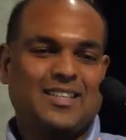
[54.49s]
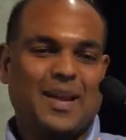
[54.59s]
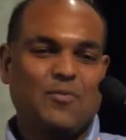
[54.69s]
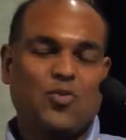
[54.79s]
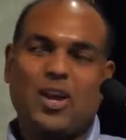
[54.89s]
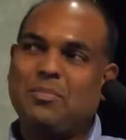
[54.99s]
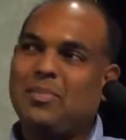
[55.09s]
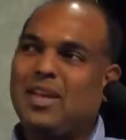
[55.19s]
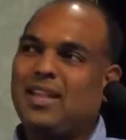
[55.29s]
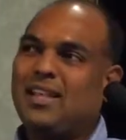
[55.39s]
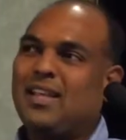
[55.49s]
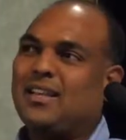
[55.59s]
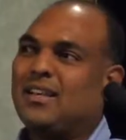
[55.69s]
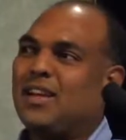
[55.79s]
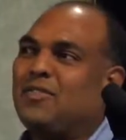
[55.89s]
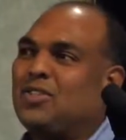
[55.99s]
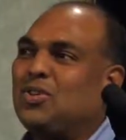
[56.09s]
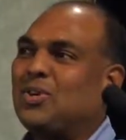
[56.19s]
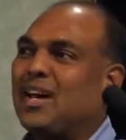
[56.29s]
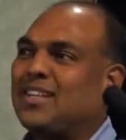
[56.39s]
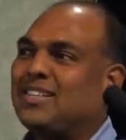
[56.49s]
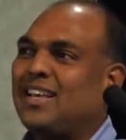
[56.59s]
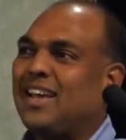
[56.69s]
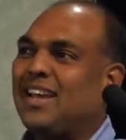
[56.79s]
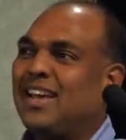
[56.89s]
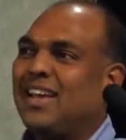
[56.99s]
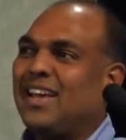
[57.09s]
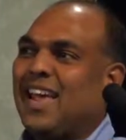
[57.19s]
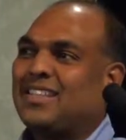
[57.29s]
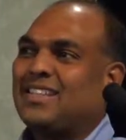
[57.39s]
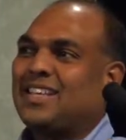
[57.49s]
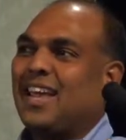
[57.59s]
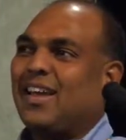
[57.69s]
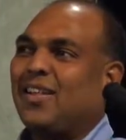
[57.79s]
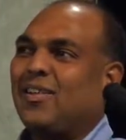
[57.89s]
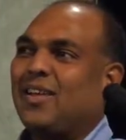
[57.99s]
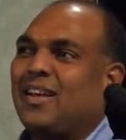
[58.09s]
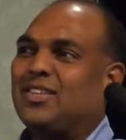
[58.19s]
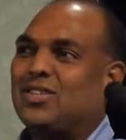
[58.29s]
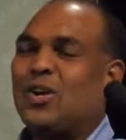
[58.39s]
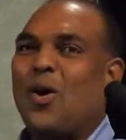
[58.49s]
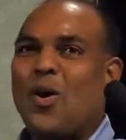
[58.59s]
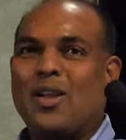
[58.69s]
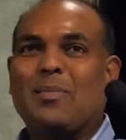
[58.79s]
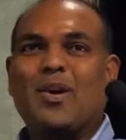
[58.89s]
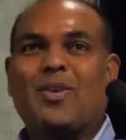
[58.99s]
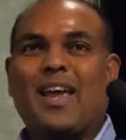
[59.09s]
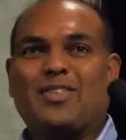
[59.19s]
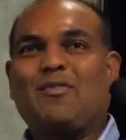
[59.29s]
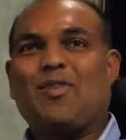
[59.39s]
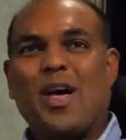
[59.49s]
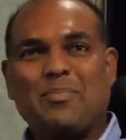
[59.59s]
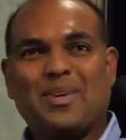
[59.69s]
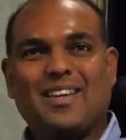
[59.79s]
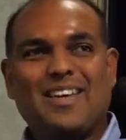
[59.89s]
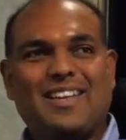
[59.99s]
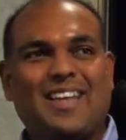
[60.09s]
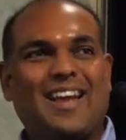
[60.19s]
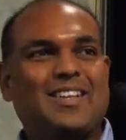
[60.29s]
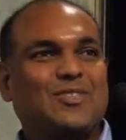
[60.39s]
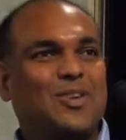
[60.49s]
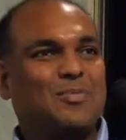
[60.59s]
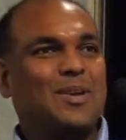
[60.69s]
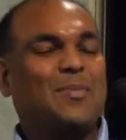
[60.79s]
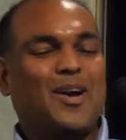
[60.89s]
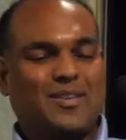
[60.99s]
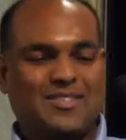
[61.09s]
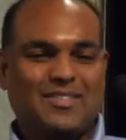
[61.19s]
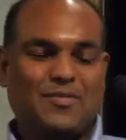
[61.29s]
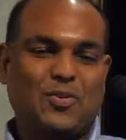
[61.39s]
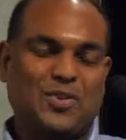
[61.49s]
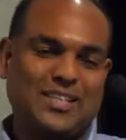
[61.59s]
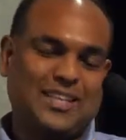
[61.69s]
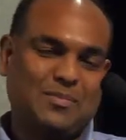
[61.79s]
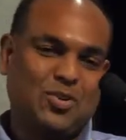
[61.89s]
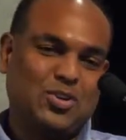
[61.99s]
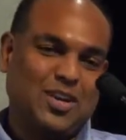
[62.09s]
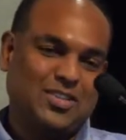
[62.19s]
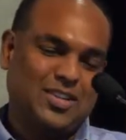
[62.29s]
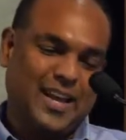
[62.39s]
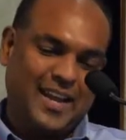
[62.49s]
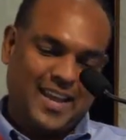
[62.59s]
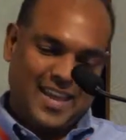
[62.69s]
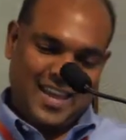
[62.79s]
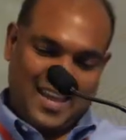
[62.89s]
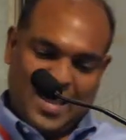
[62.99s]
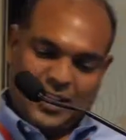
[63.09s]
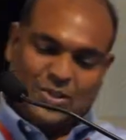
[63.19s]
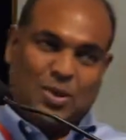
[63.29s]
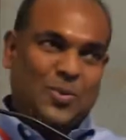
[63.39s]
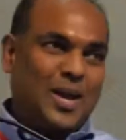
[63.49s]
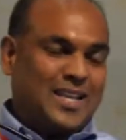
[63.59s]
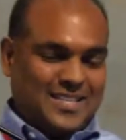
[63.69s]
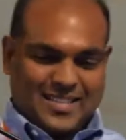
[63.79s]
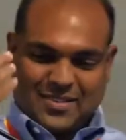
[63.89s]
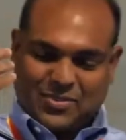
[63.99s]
time frame, and then convince you guys that exascale is not all about exaflop, and that it's going to be about a few things that I'm going to talk today. So as I